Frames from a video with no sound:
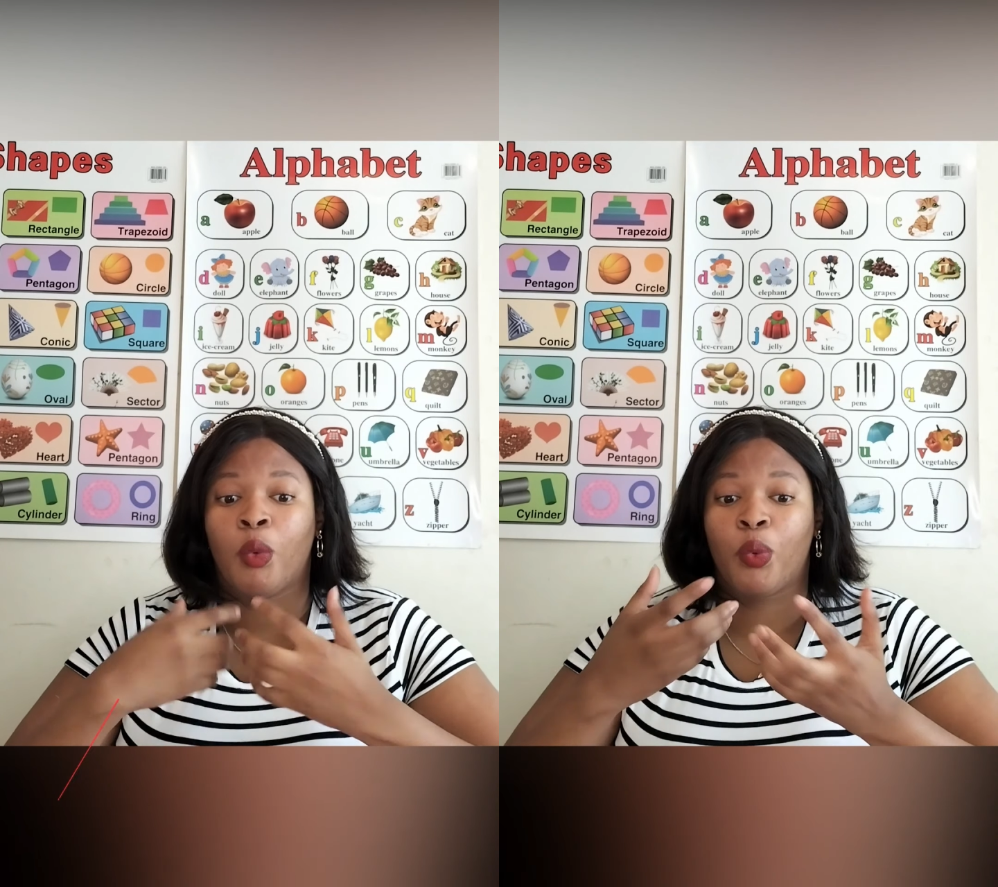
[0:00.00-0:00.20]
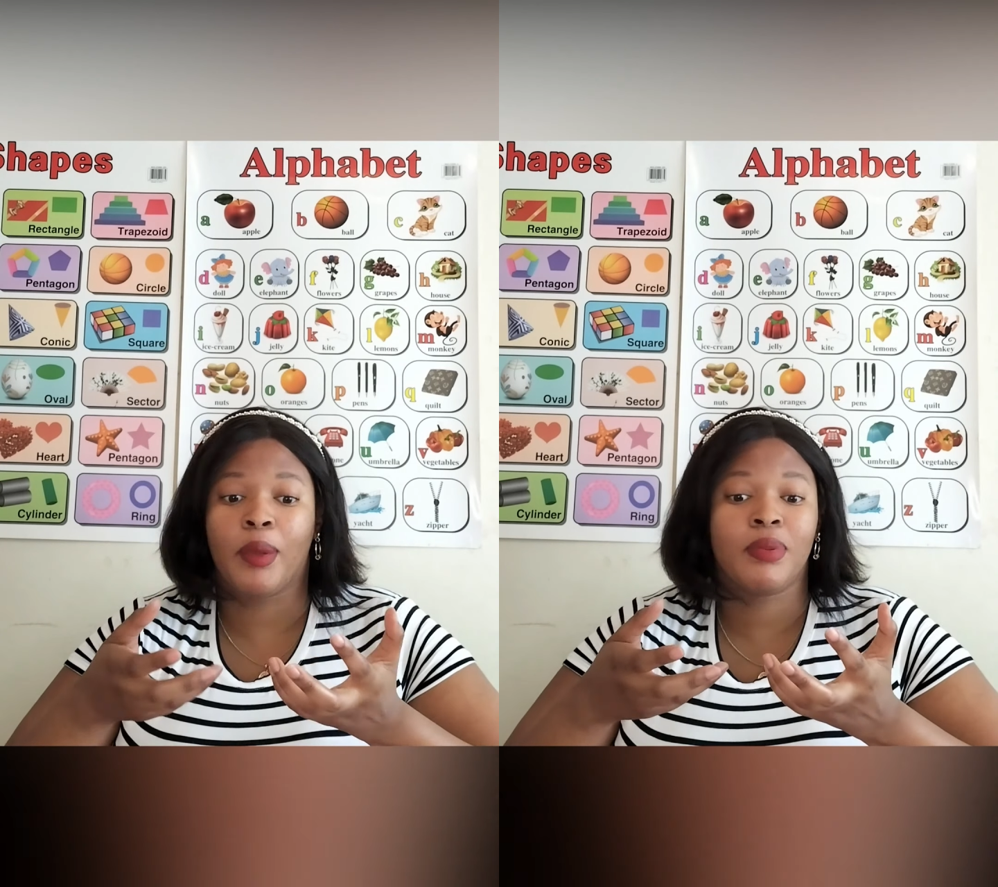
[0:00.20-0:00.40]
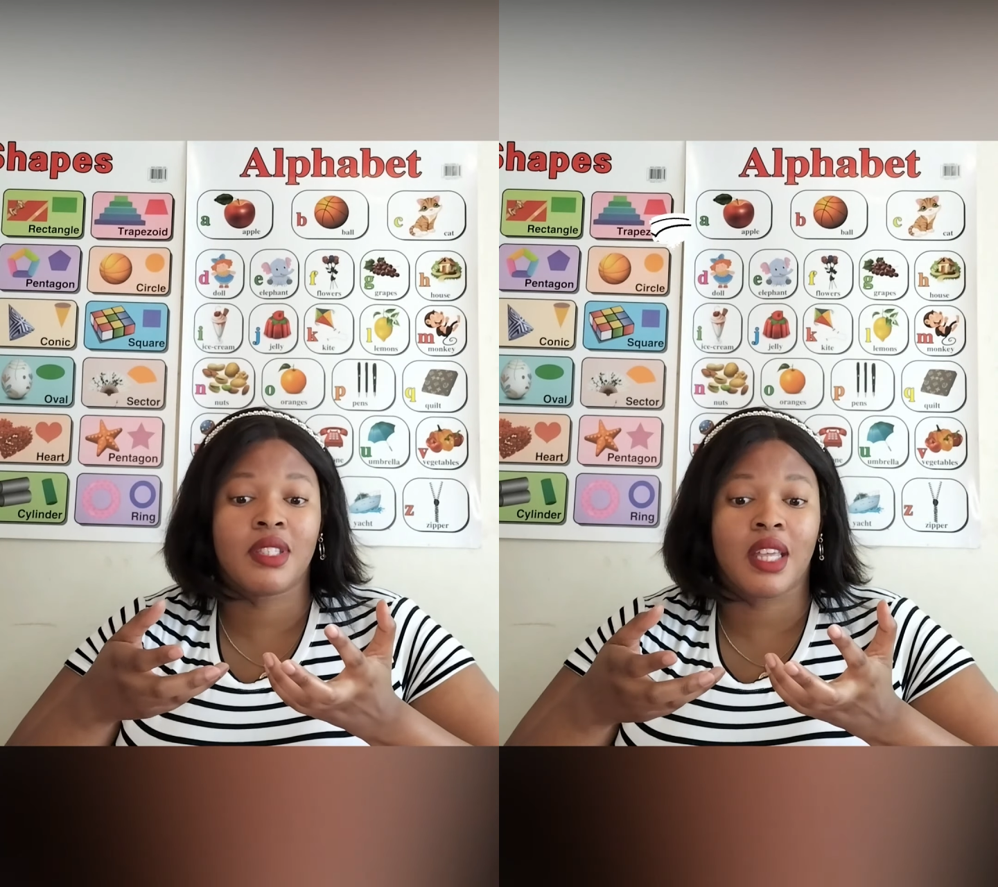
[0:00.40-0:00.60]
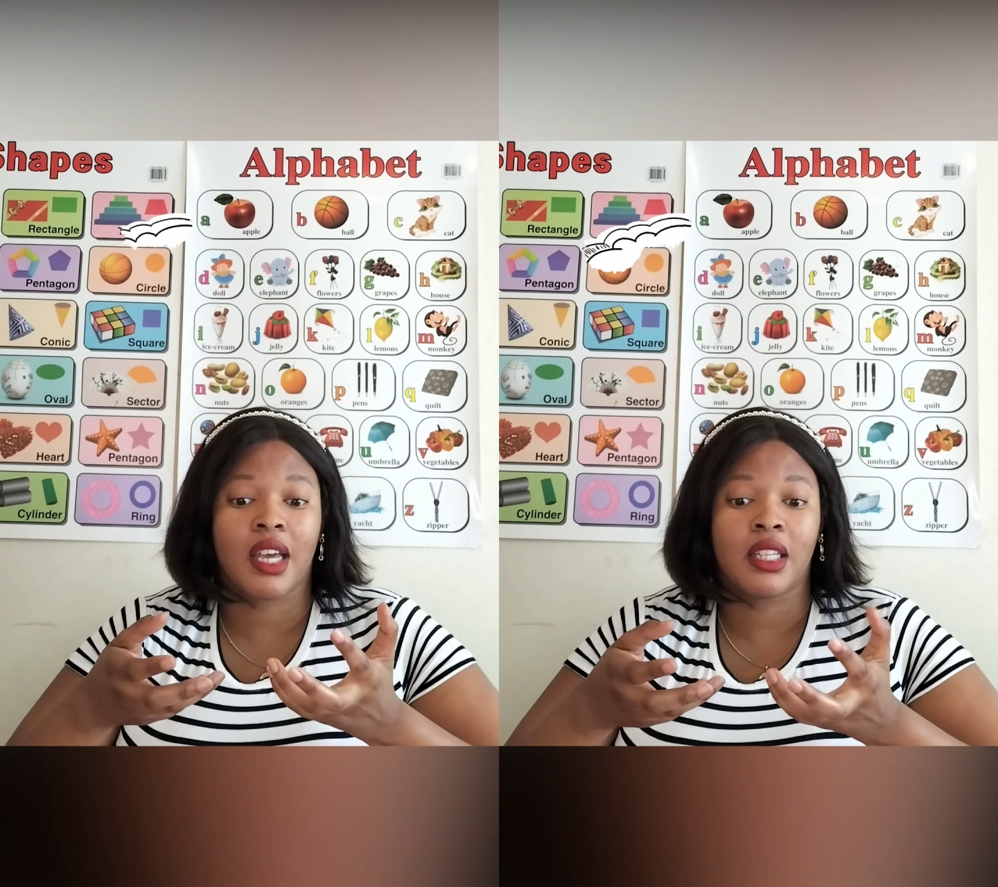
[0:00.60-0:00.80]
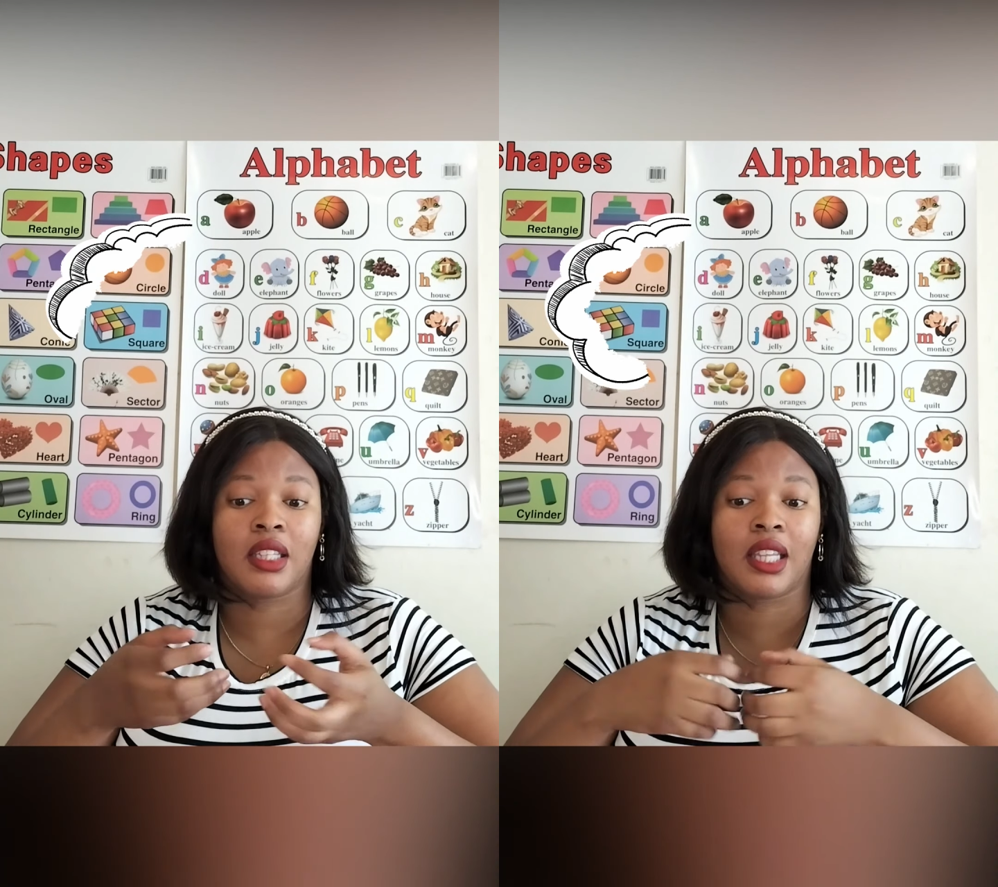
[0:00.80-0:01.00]

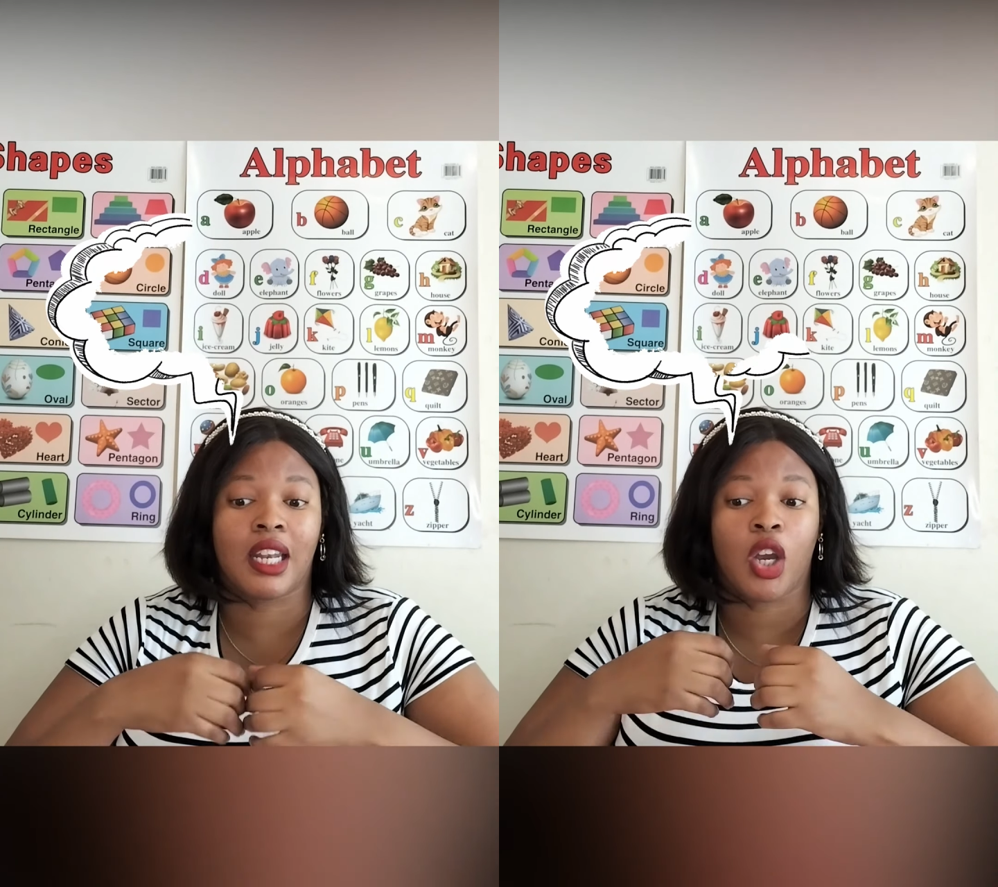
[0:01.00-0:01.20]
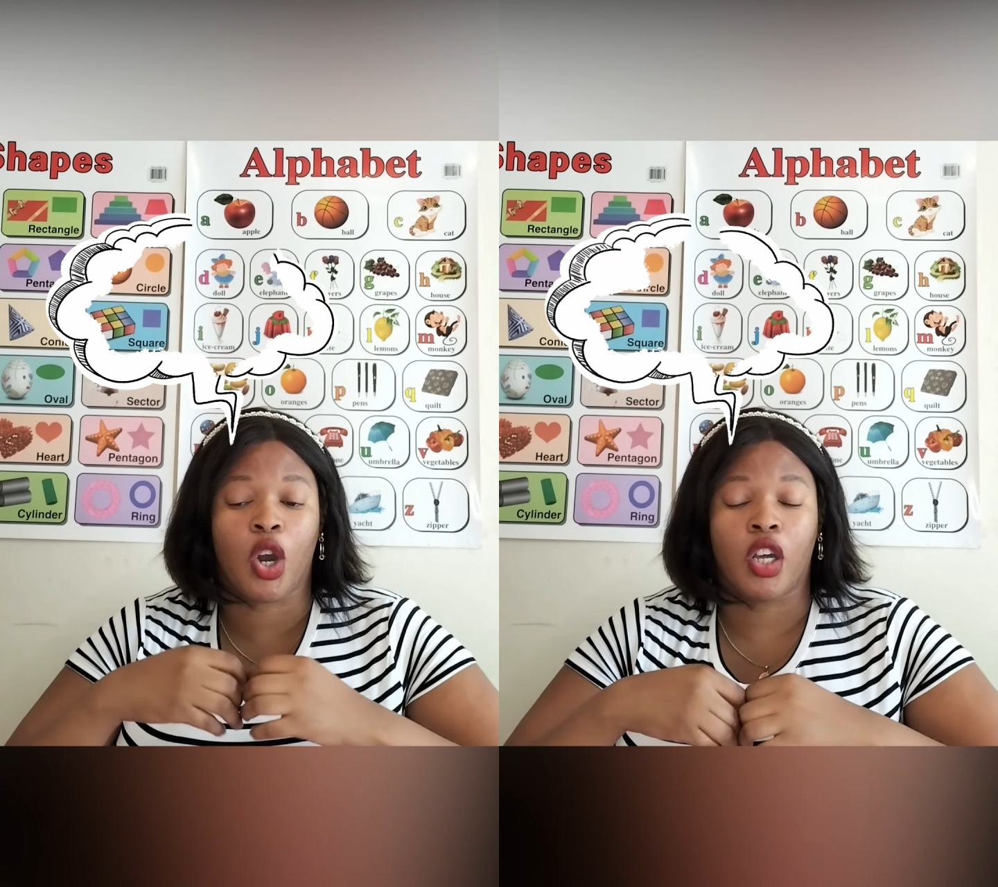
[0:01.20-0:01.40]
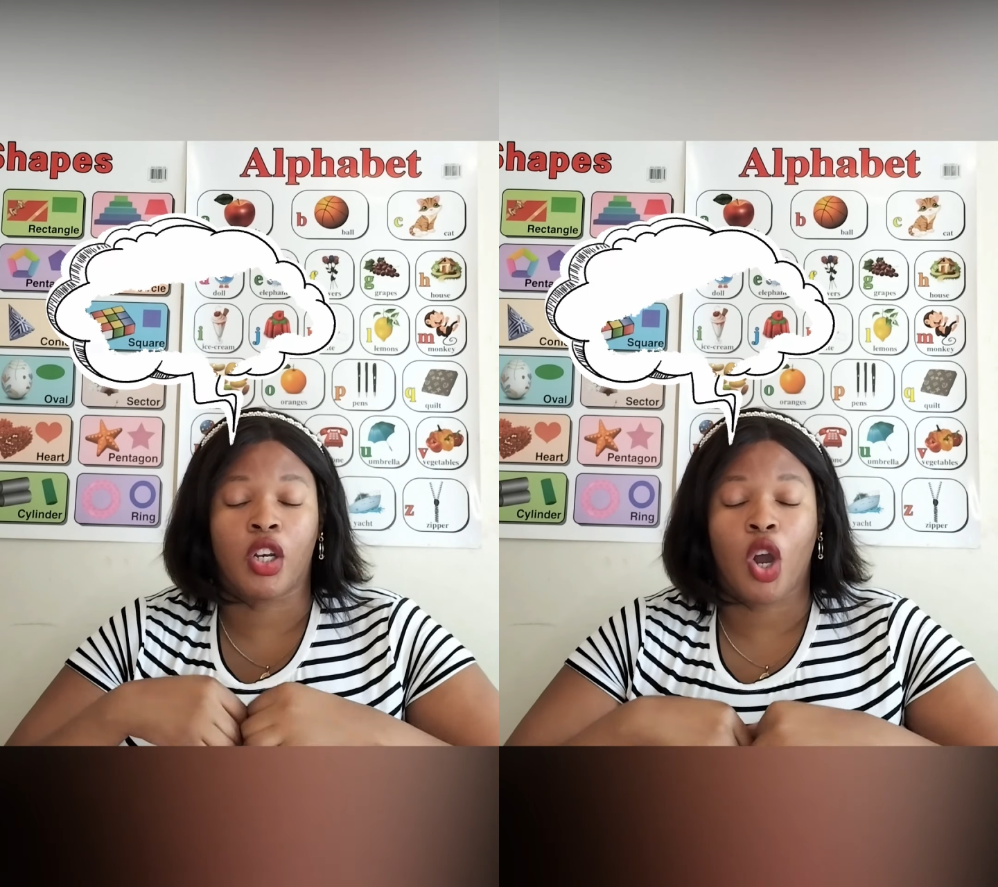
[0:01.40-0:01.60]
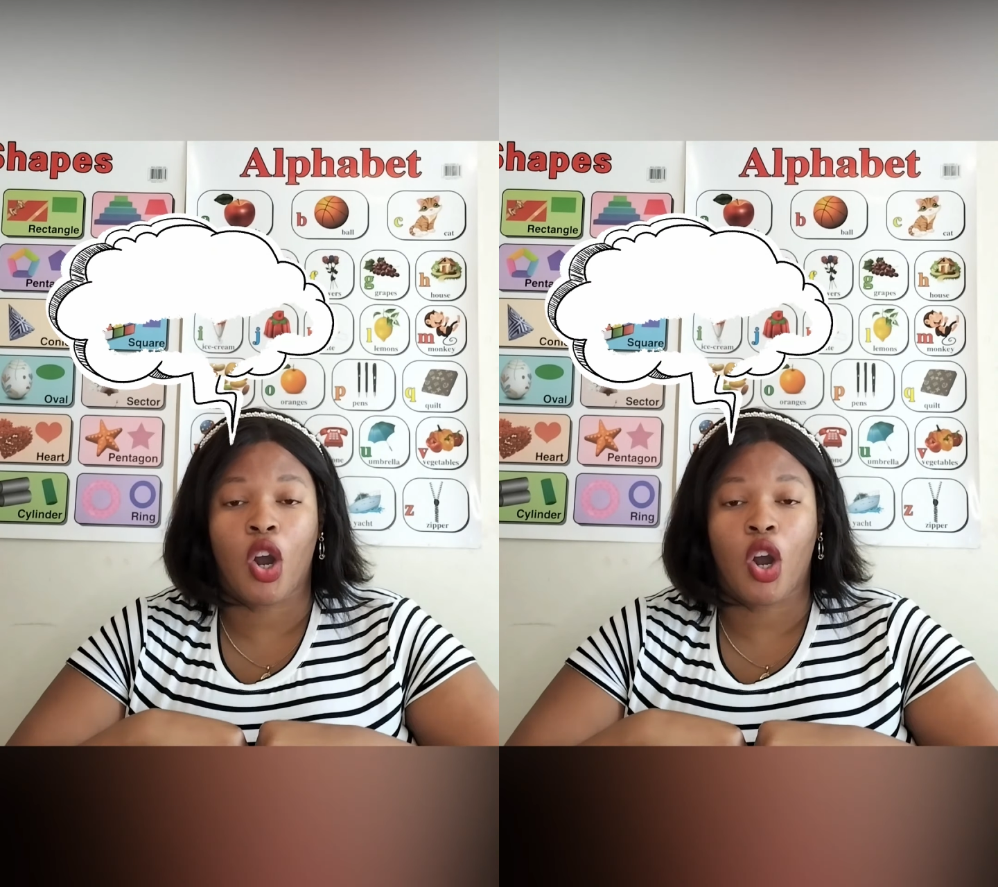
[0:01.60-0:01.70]
website that I got